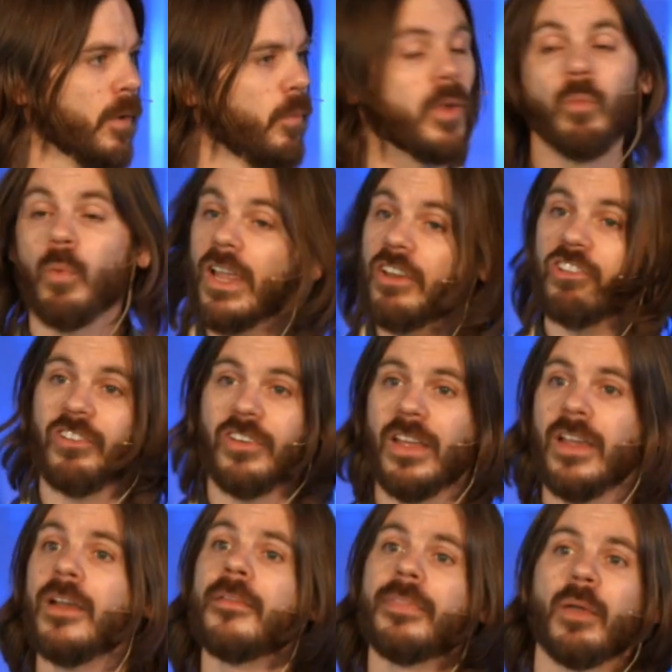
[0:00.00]
We wished
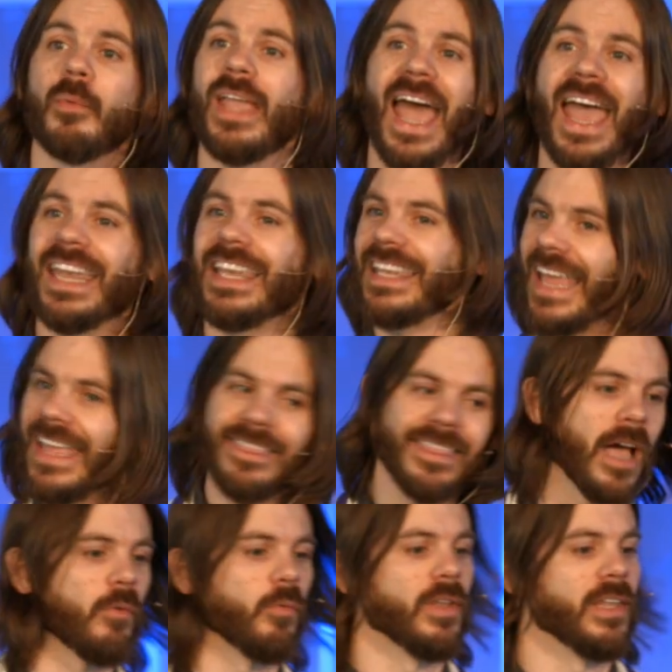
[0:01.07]
that we hadn't let
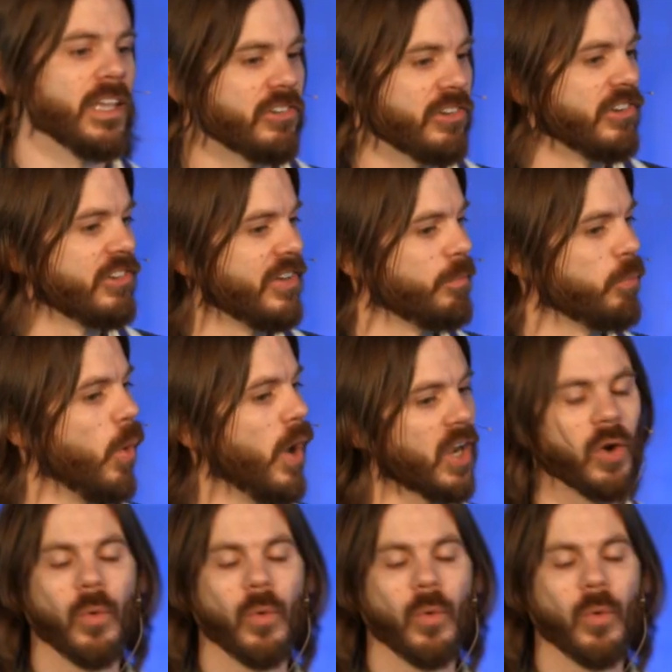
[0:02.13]
that relationship walk